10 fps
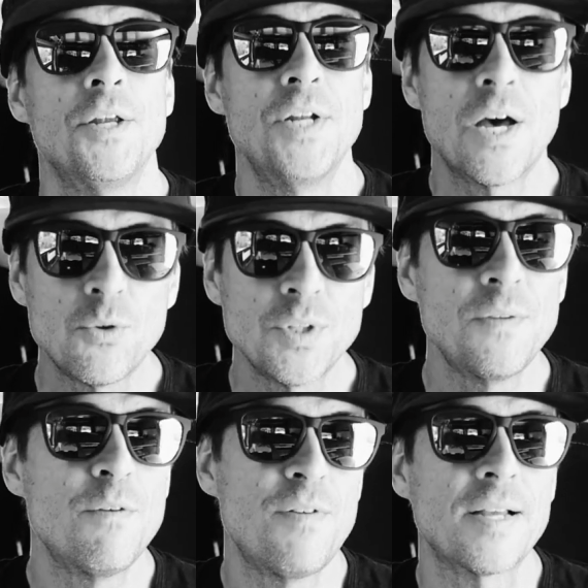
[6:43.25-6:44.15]
not only
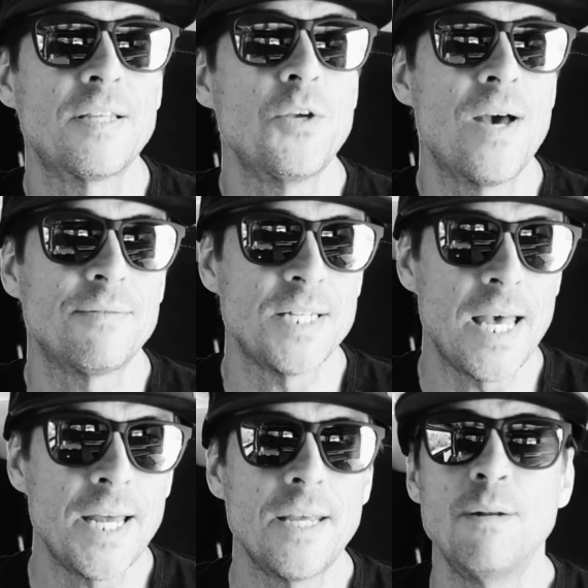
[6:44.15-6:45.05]
in the fact that you have to
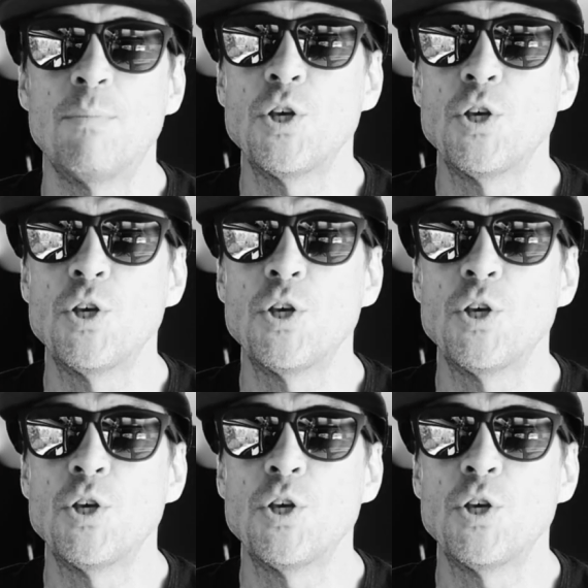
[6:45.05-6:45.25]
edit,